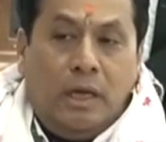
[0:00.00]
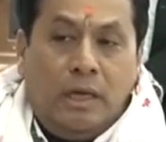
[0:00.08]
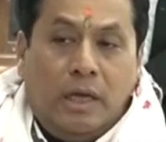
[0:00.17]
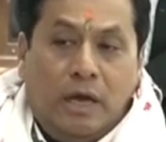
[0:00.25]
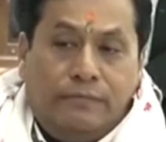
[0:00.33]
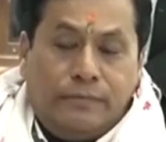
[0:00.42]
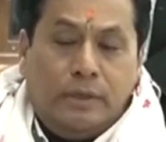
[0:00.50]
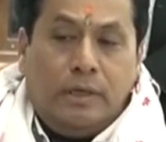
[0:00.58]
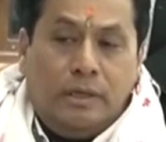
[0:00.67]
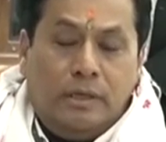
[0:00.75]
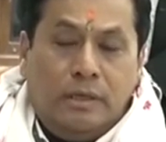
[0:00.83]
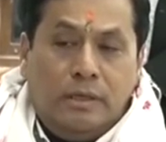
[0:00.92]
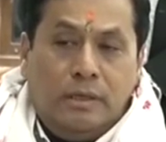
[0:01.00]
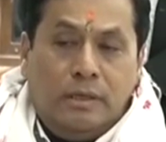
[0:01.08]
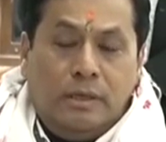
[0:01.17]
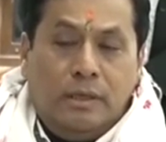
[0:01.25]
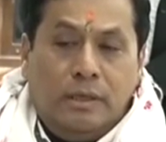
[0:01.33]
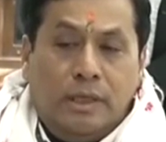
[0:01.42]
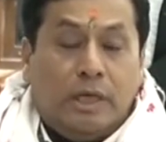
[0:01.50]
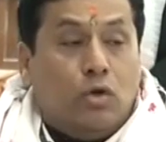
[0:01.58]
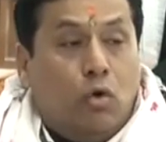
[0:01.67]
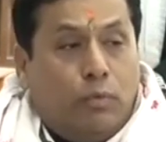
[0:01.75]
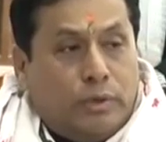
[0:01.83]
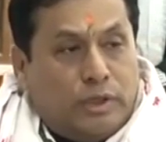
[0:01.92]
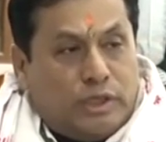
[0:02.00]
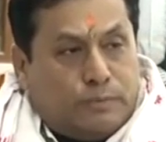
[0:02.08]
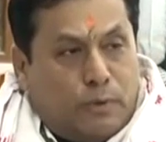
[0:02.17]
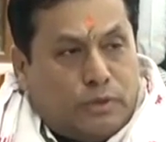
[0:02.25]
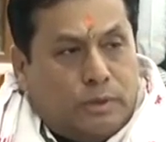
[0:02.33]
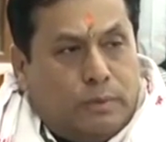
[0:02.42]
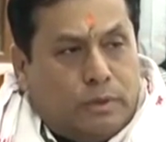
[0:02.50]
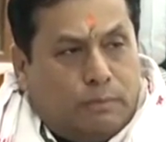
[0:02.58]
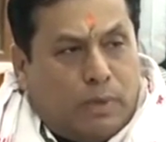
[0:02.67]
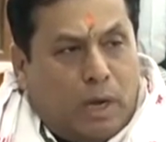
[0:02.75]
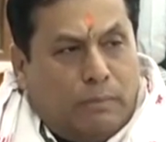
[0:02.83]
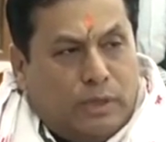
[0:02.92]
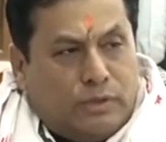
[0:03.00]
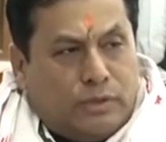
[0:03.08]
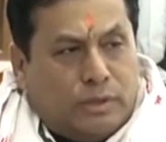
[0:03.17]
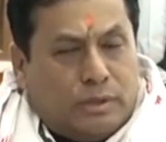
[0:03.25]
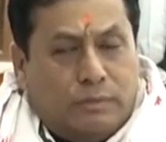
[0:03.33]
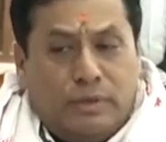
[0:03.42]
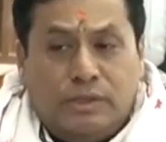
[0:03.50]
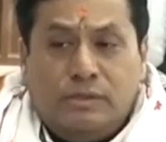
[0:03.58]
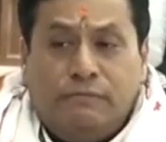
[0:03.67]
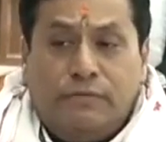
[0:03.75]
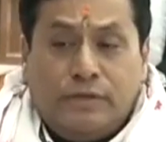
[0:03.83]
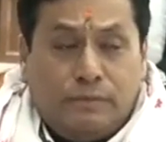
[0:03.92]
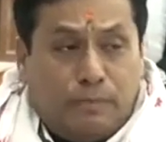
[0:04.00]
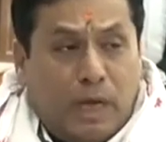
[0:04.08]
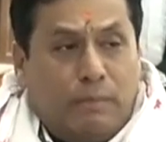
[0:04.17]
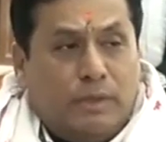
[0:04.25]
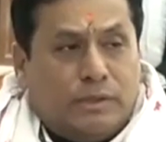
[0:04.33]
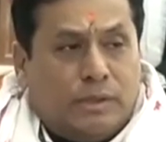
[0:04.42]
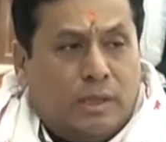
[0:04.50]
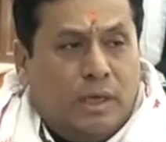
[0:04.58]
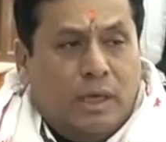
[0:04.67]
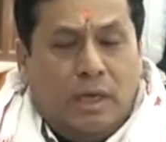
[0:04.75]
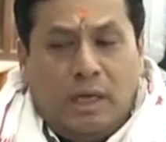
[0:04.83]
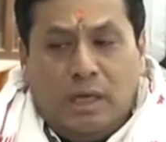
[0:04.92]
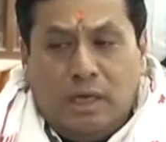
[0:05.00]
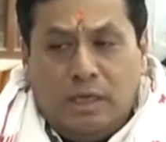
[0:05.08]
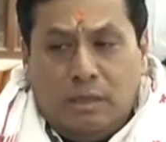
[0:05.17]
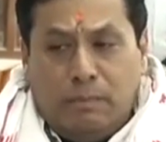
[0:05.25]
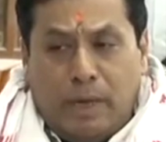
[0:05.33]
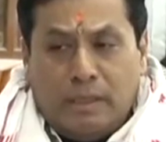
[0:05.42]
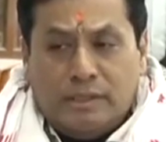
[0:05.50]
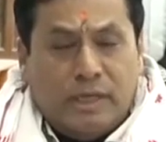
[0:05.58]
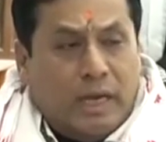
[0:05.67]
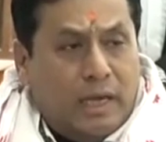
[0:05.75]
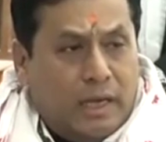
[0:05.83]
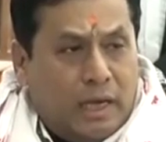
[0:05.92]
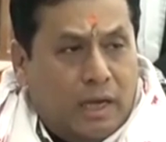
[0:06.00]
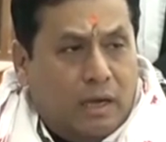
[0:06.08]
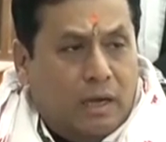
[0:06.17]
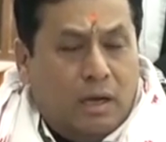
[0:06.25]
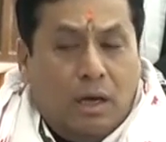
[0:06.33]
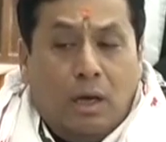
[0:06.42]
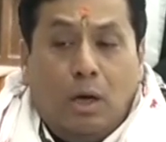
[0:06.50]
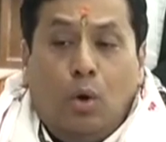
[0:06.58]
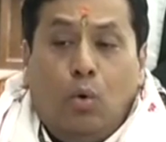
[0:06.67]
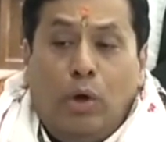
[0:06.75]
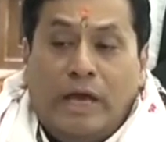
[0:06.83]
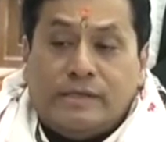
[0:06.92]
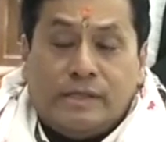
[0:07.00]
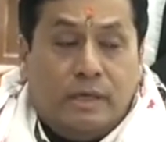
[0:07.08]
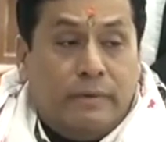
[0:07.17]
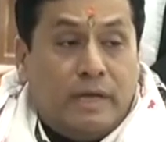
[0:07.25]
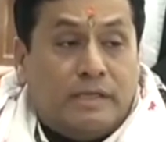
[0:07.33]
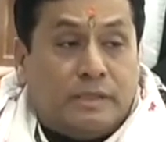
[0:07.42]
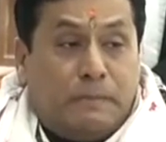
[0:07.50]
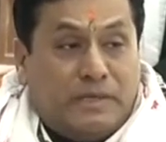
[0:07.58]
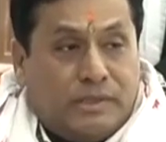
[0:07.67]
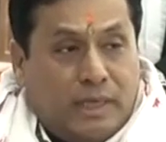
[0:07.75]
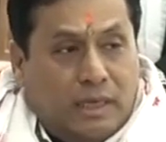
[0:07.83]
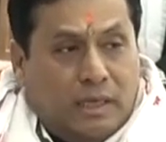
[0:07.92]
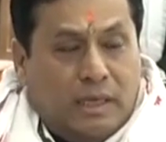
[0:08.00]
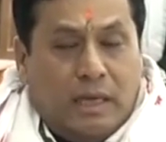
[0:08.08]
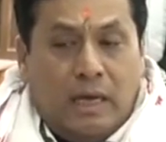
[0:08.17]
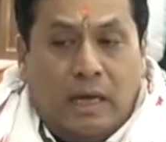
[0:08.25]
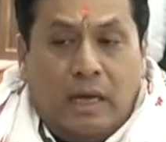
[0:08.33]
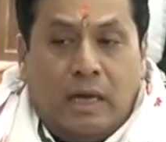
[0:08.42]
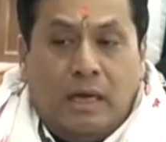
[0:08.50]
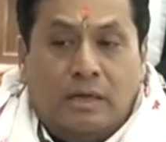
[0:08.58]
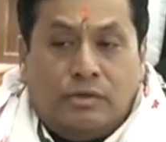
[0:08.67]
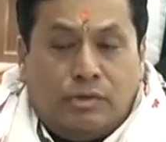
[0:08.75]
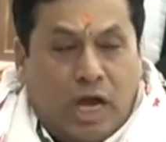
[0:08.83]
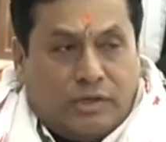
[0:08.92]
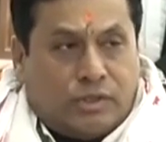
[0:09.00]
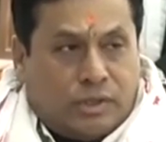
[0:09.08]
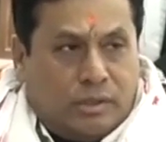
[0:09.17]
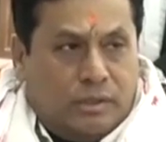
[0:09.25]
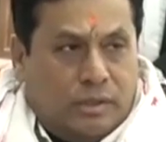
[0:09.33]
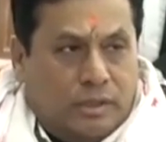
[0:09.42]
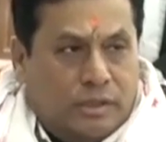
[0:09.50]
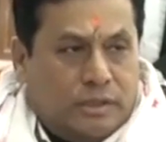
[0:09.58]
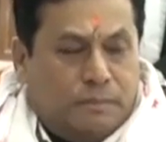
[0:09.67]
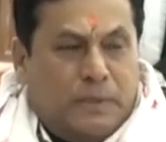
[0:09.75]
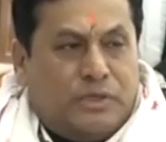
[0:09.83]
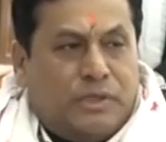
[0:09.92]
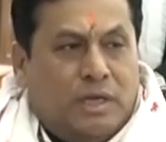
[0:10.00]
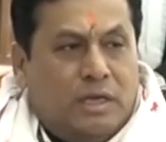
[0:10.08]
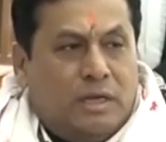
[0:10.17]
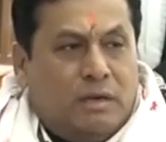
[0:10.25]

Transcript: And after taking over the responsibility of Prime Minister, so he is the first Prime Minister in the independence India who has given special trust, special